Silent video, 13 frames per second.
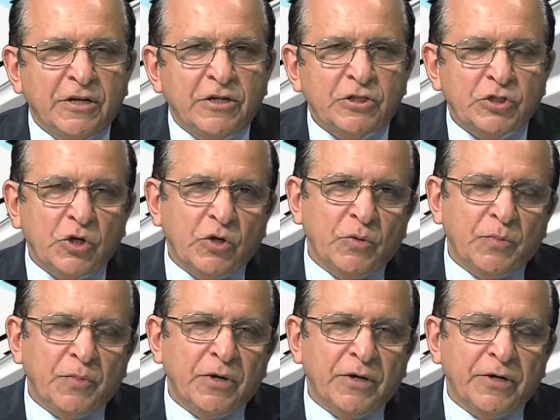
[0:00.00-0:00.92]

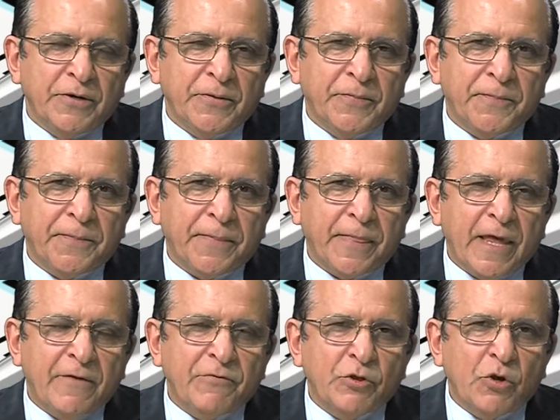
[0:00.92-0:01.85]
So
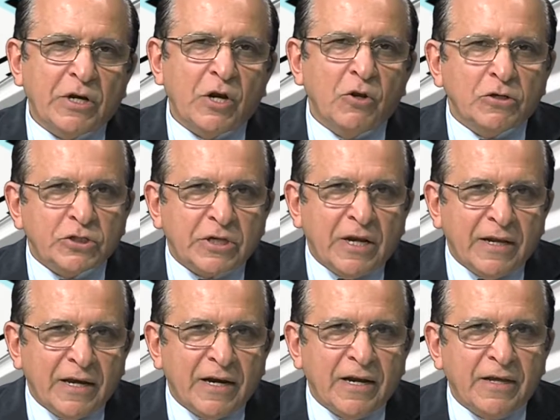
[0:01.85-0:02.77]
even though it looks
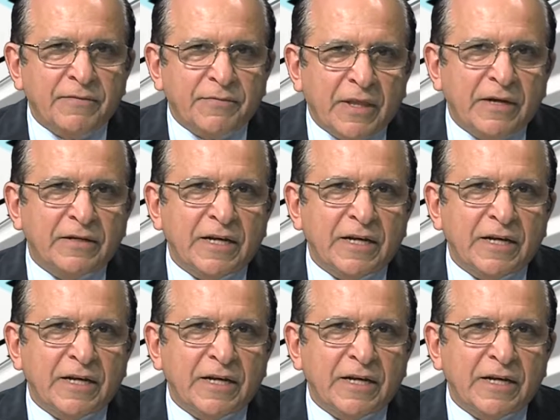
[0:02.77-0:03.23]
clearly that